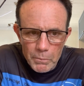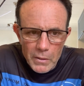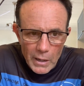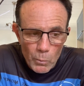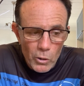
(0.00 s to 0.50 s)

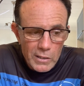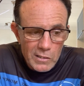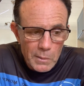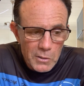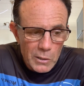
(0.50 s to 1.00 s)
they work
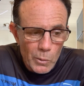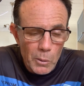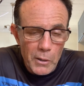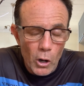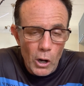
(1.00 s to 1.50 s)
exceptionally well.
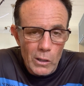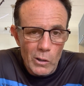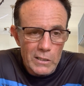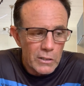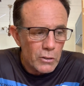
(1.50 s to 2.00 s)
But I
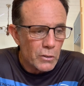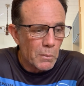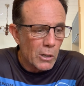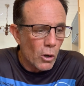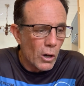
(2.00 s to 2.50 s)
like to use
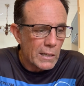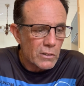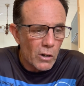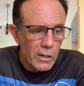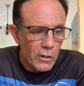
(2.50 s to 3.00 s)
my glides,
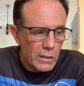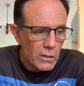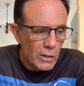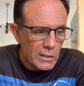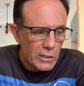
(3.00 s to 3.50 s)
I
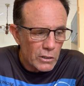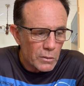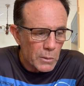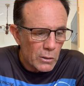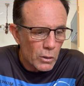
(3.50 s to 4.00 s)
like to use
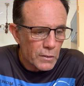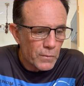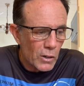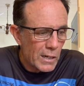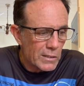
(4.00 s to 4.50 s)
my
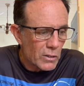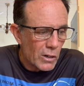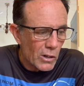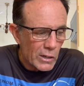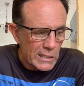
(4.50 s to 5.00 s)
crossfires,
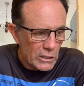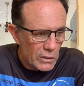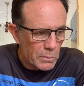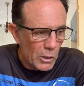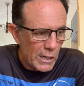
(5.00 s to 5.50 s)
I like to
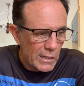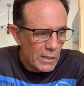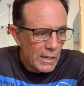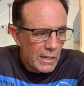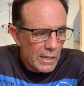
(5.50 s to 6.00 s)
use my
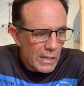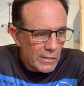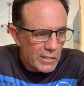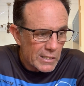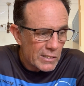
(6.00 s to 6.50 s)

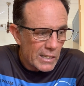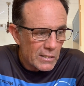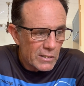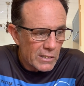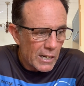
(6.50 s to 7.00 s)
6
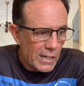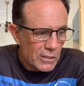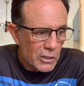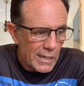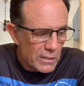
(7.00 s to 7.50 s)
cents
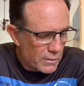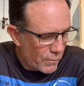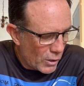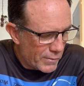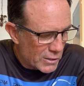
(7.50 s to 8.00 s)
trace, the
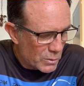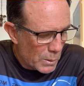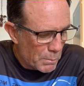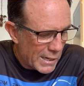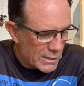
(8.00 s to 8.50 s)
5-inch
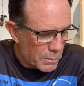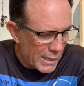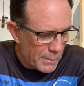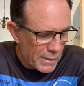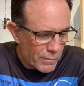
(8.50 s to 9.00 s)
swim baits, my
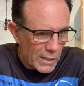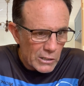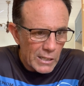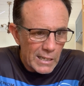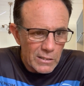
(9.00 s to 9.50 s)
EB flat
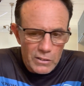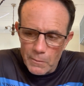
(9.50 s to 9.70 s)
shads,